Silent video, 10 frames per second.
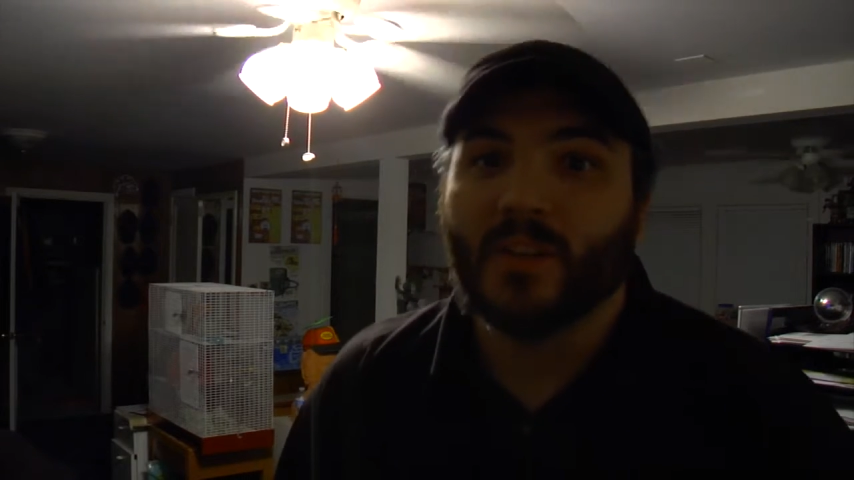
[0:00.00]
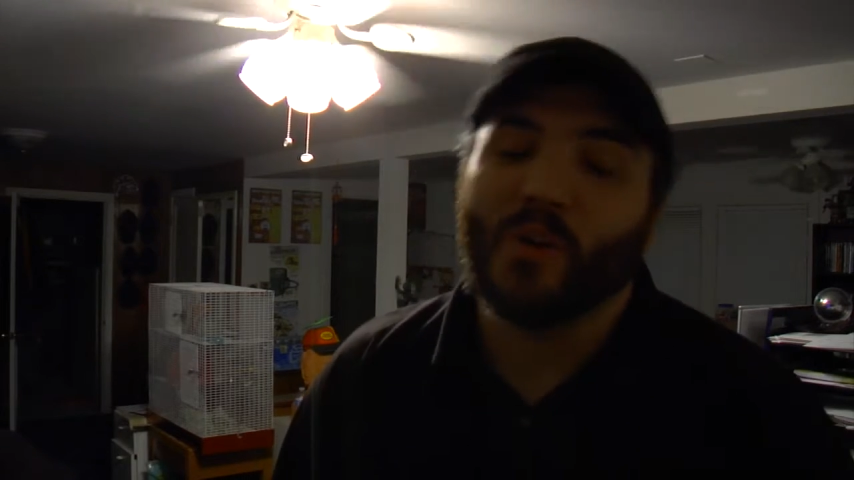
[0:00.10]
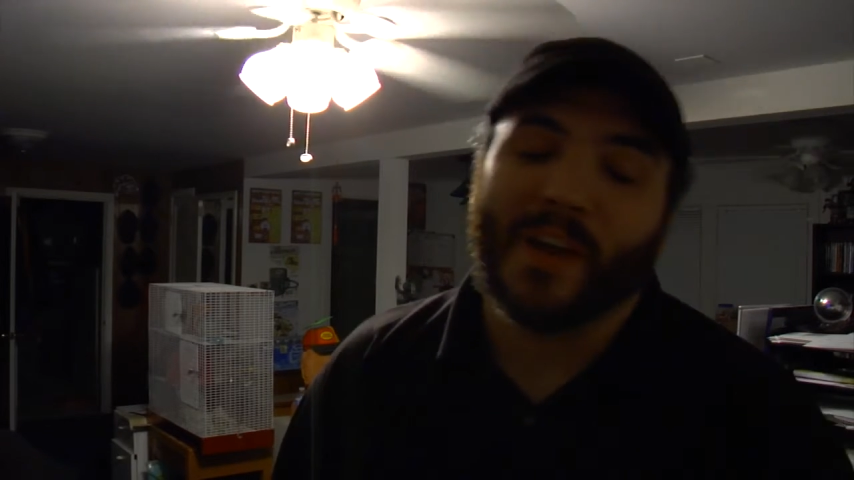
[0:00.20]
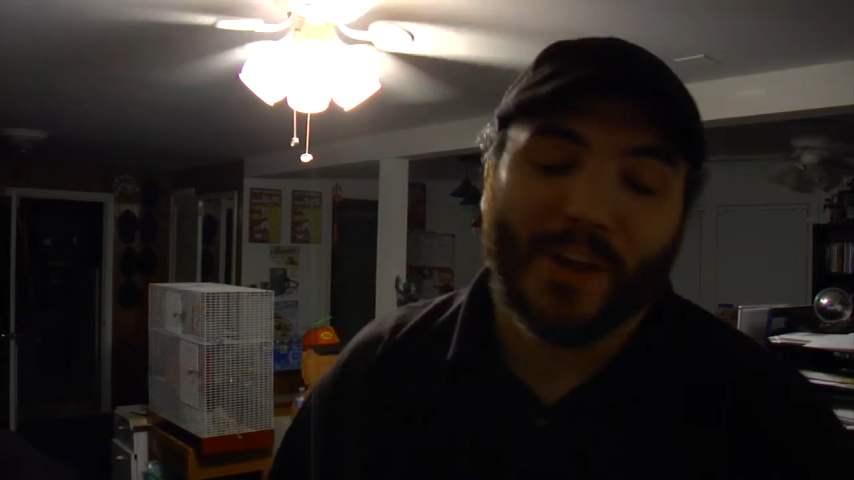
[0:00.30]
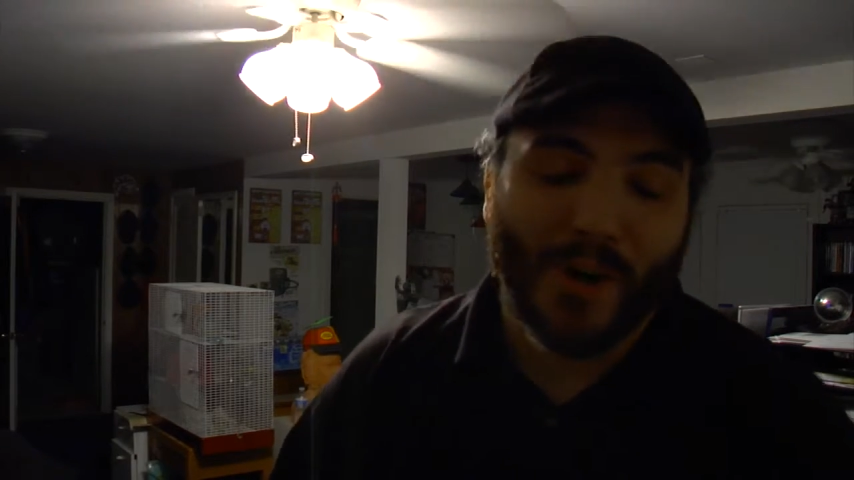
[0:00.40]

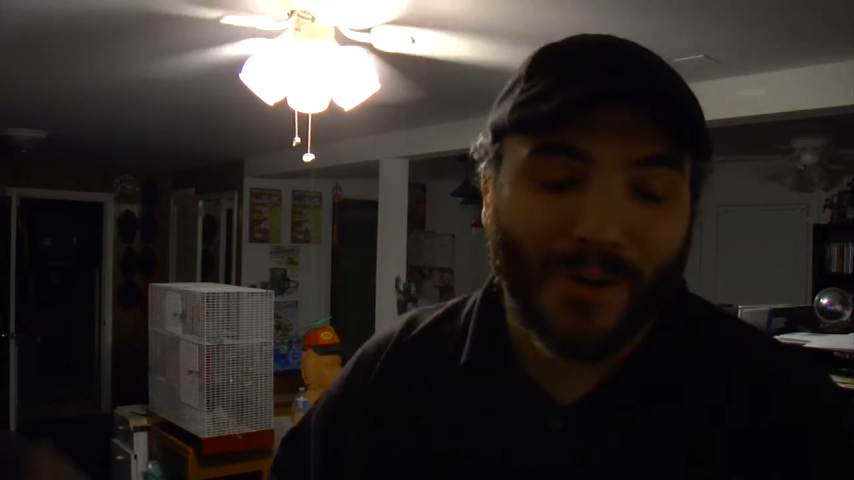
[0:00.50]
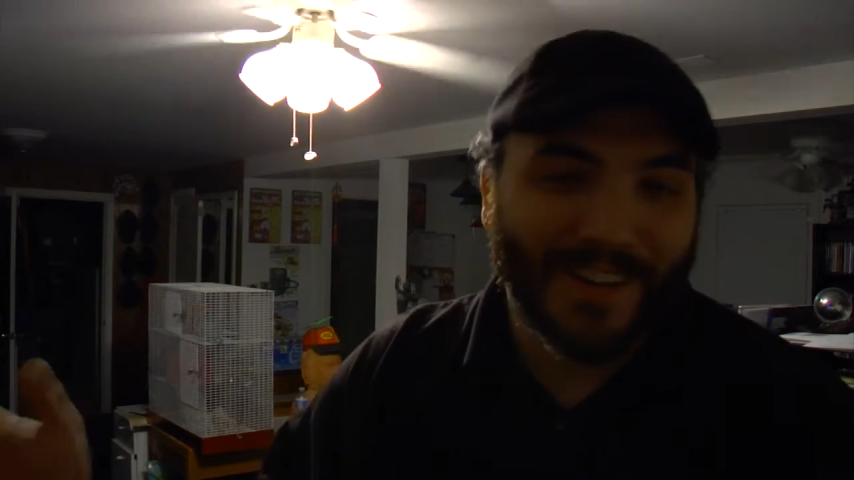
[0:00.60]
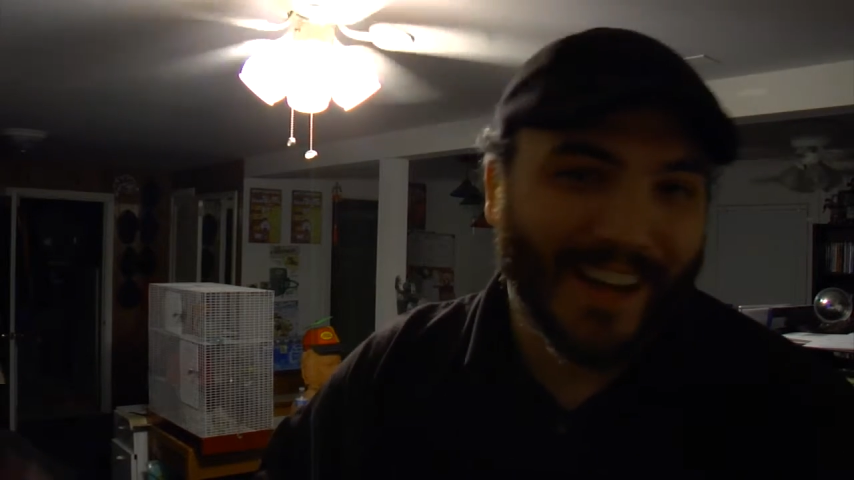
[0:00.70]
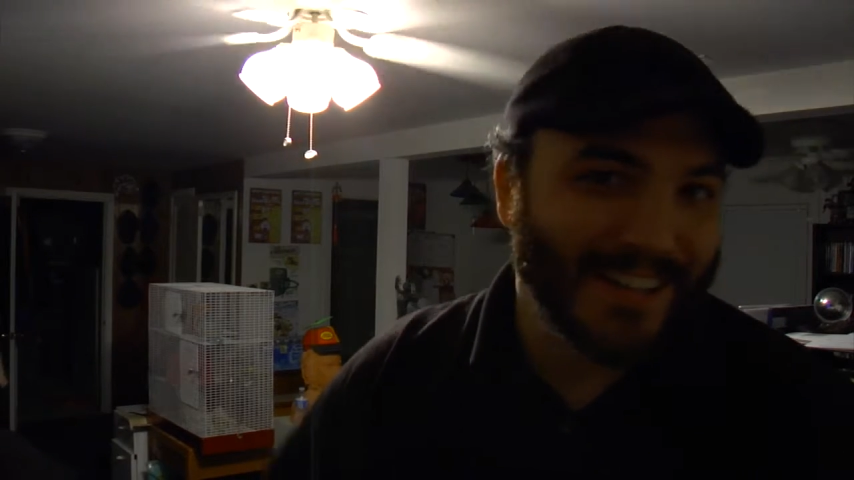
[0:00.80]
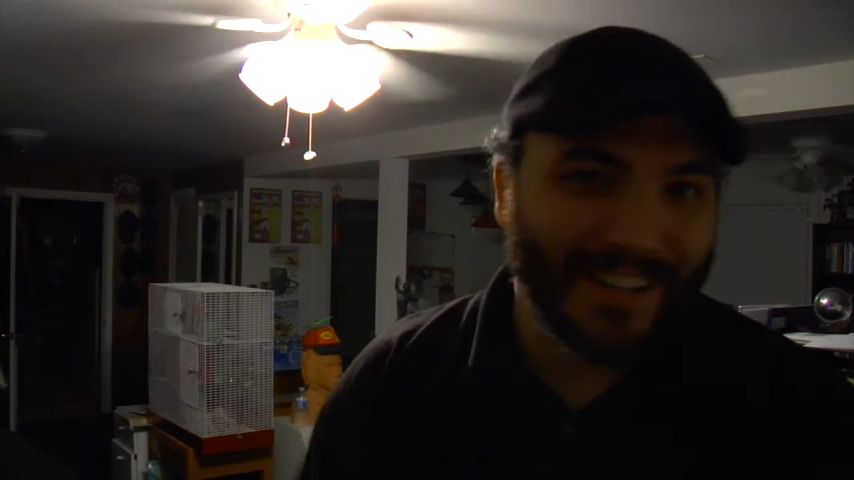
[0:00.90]
Okay, go.
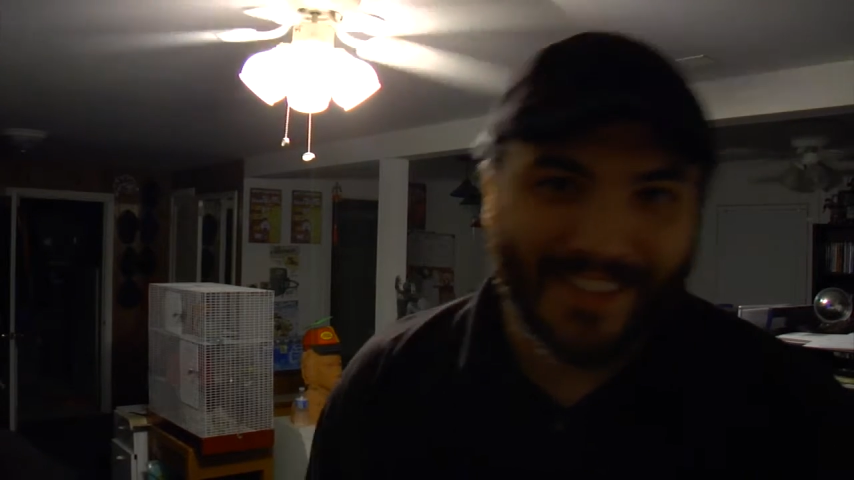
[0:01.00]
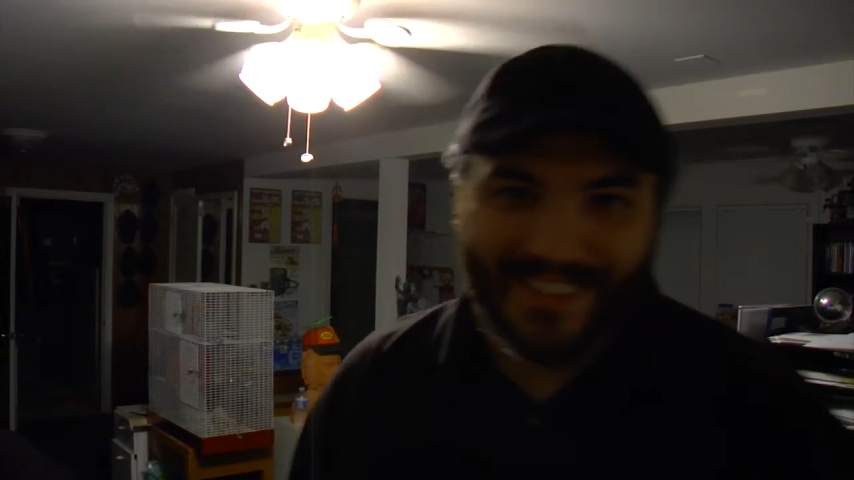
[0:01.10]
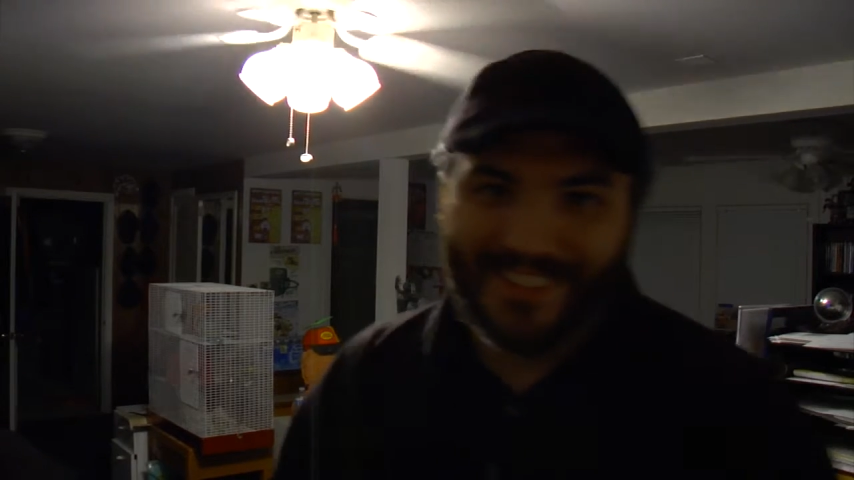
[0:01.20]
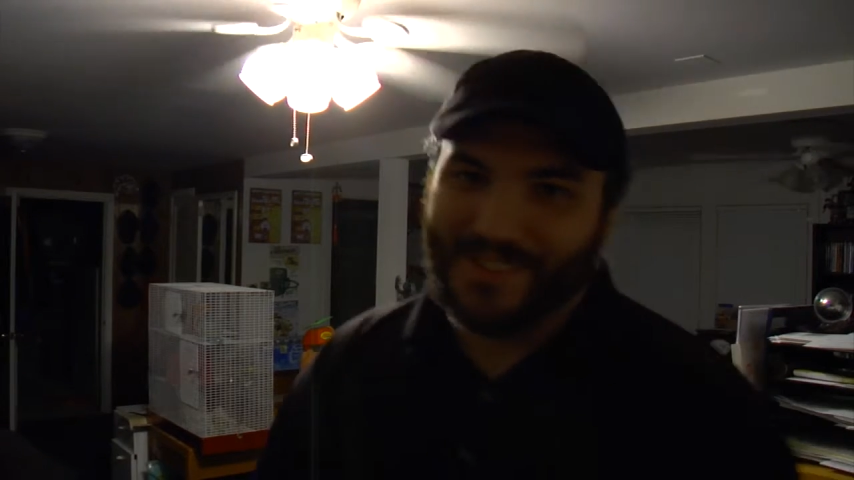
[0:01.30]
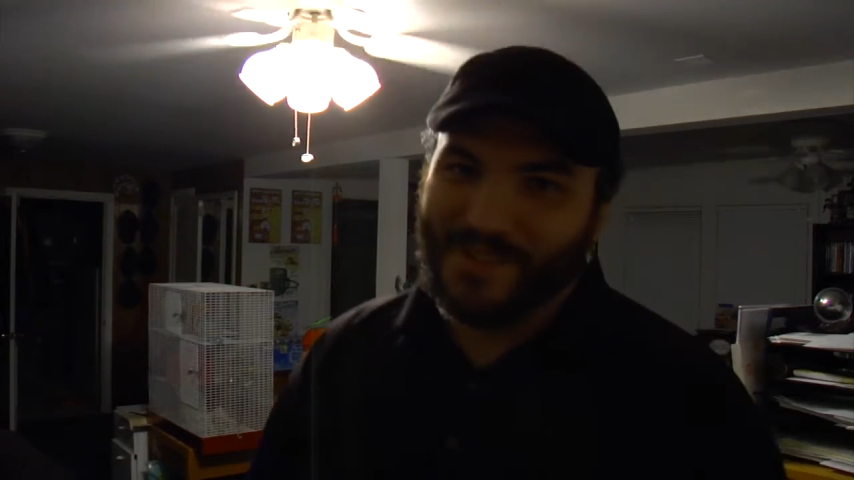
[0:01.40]
I did.
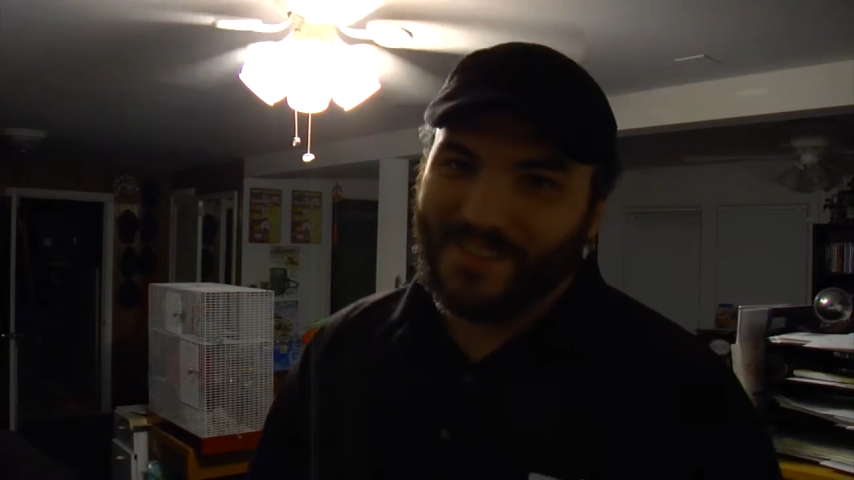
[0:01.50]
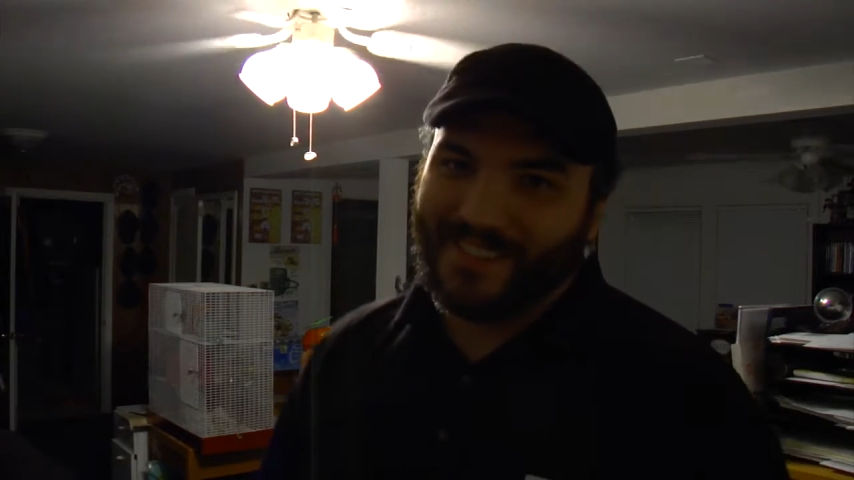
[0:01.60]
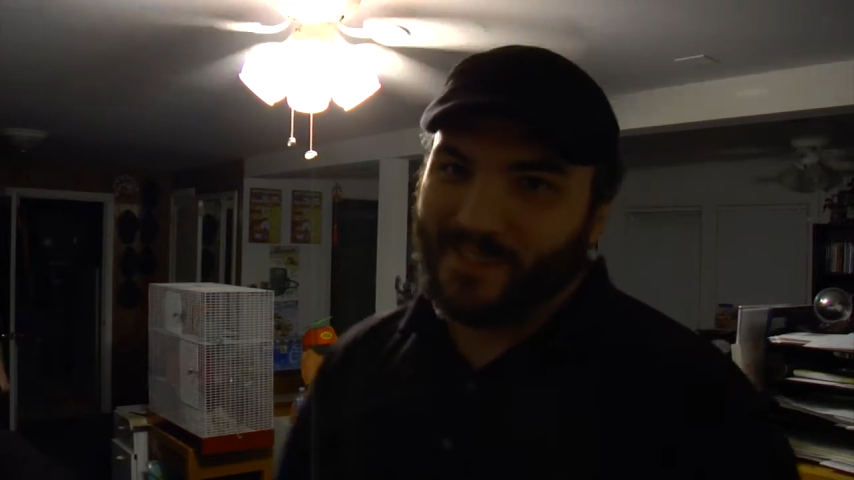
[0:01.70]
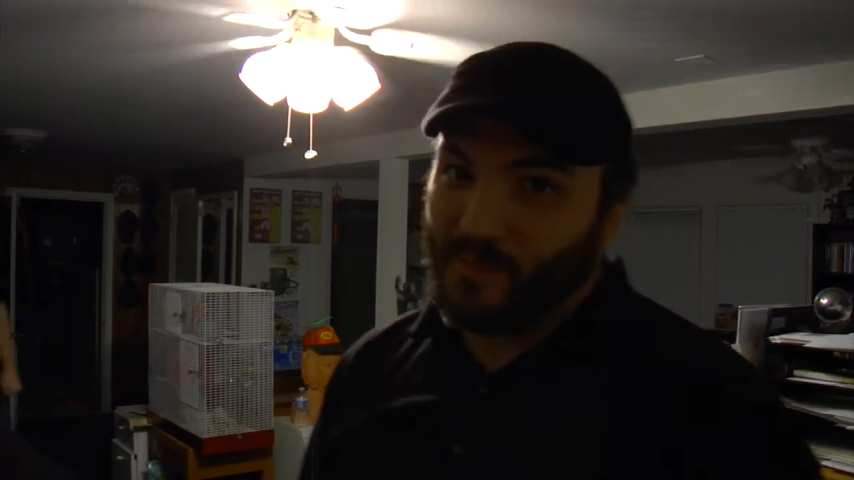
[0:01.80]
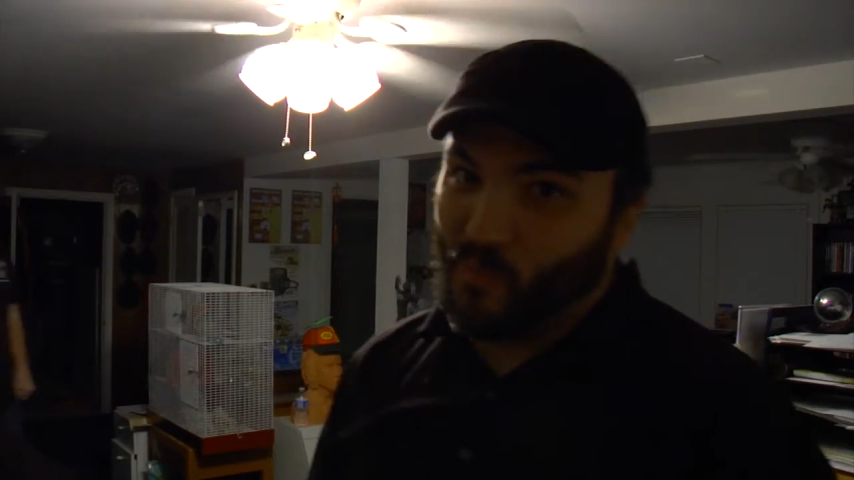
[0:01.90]
It's